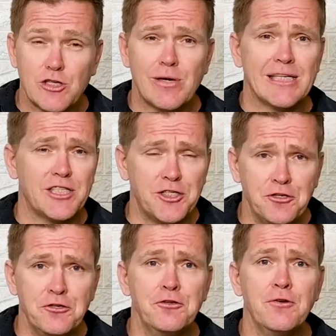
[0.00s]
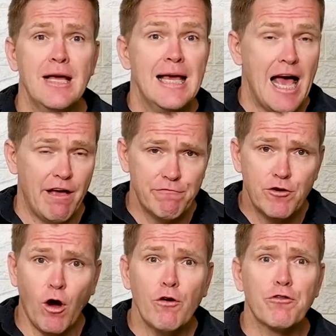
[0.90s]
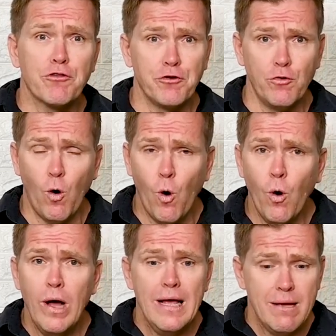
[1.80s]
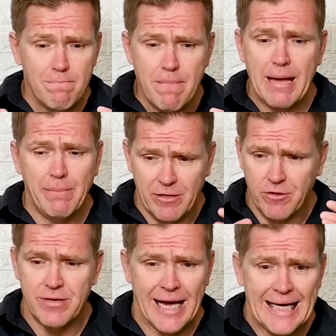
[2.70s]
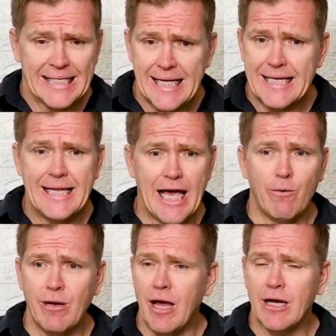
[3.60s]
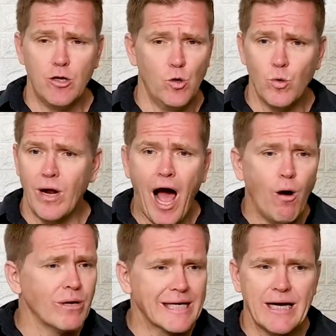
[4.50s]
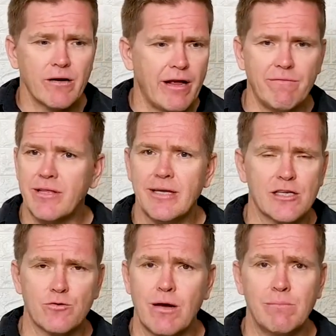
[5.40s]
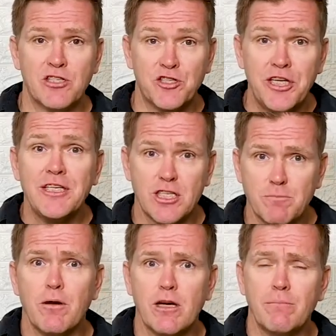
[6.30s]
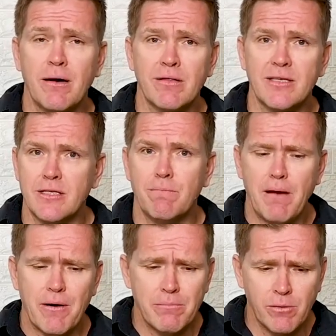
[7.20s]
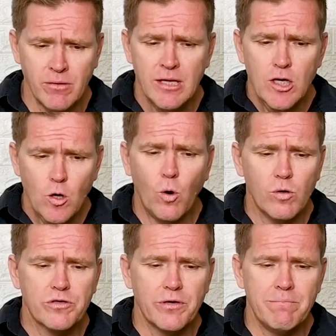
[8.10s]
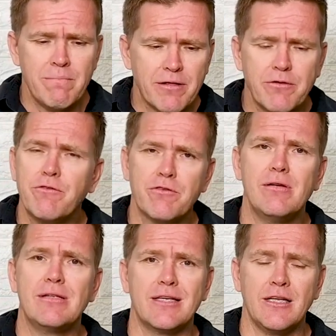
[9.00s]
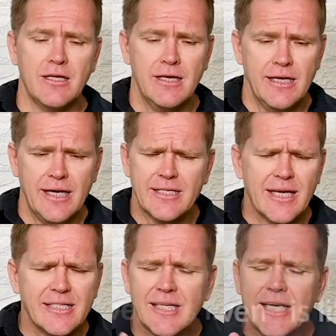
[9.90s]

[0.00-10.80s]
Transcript: trust you have gone through. Or maybe today is that day where, like, Lord, I want to count everything as rubbish. Jesus spoke about this in a parable also in Matthew 13. He says, the